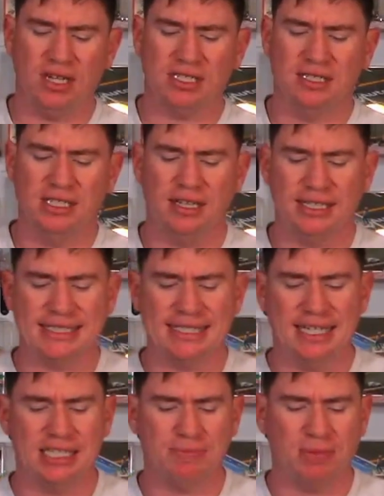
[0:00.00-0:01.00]
Preston does
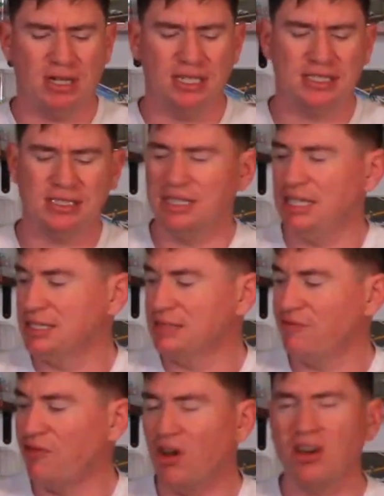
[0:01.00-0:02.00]
this, but
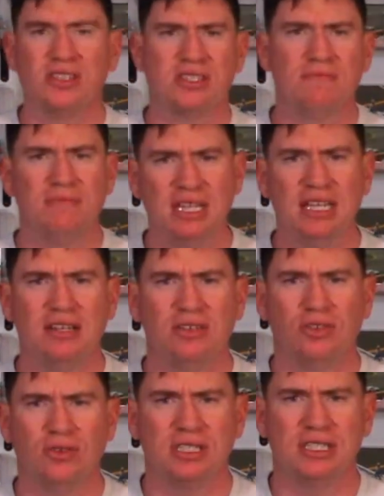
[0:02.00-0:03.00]
it's fallen to me to
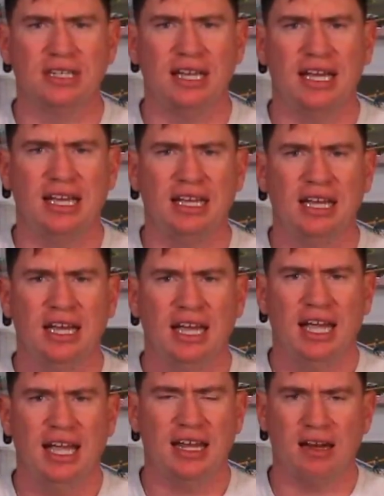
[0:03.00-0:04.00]
do it today,
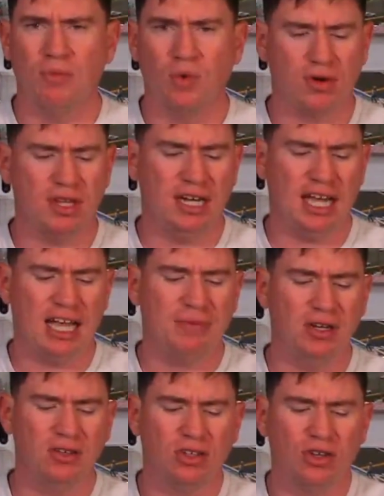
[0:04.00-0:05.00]
and I'm more than
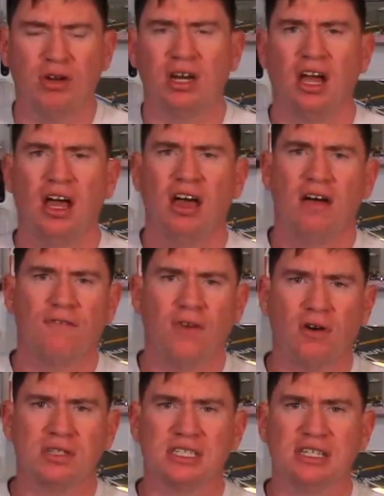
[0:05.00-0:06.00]
happy to do it.
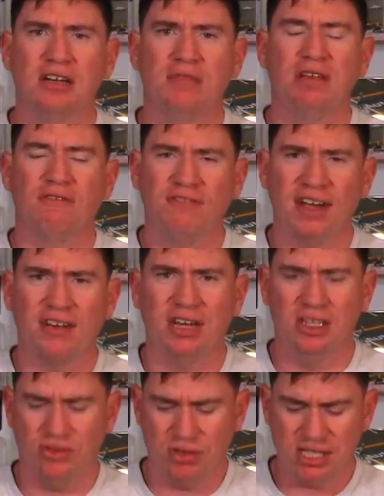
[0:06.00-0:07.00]
Folks, it's going to be a
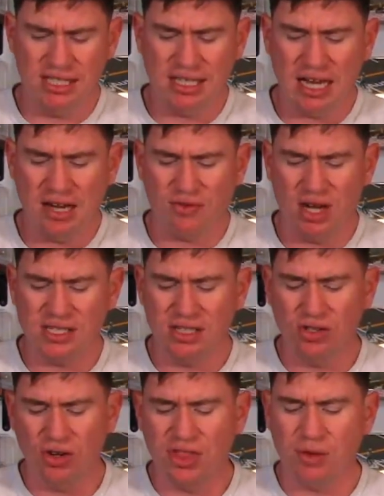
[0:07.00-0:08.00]
very interesting day of
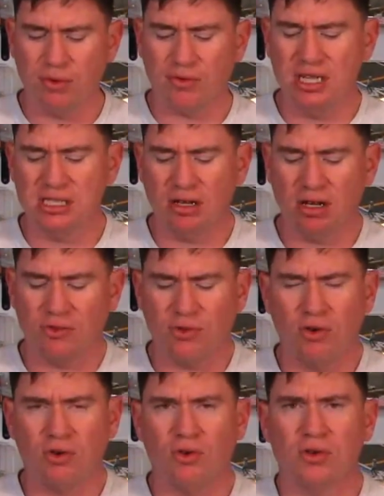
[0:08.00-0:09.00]
racing. Good thing we're racing on the
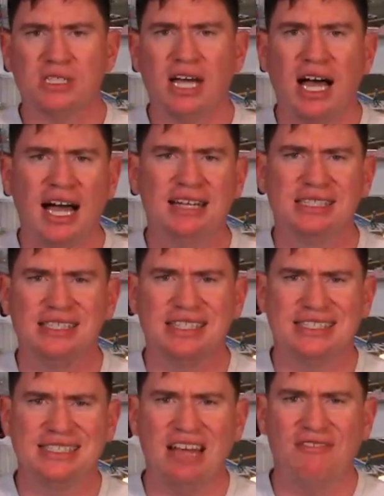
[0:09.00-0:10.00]
road course. Highs in
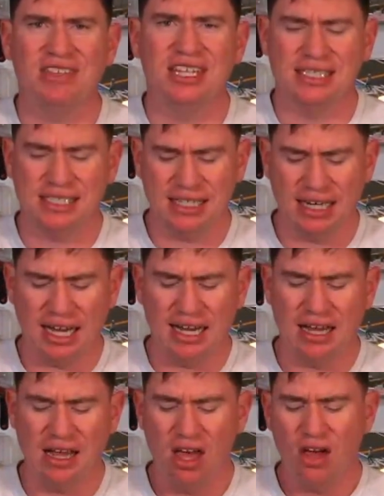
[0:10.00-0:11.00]
the 70s
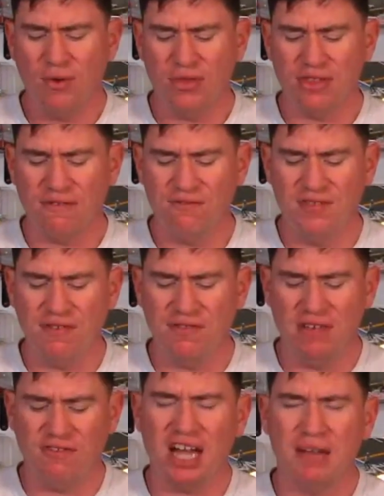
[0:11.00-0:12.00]
today with a
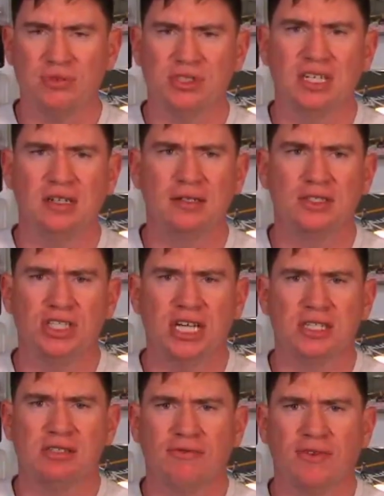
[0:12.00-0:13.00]
55%
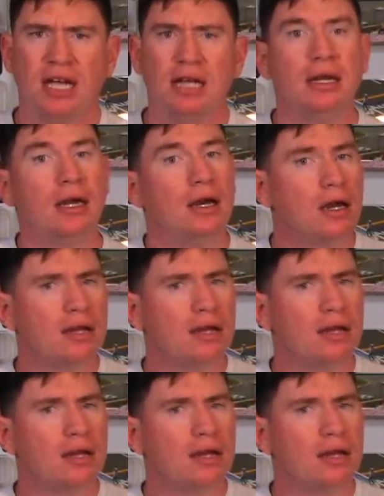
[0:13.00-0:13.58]
chance of rain.